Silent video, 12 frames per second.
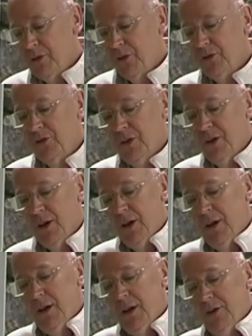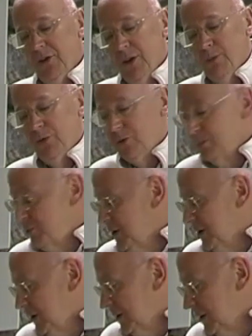because it seems to
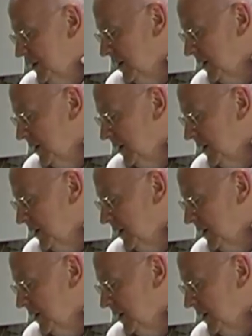bring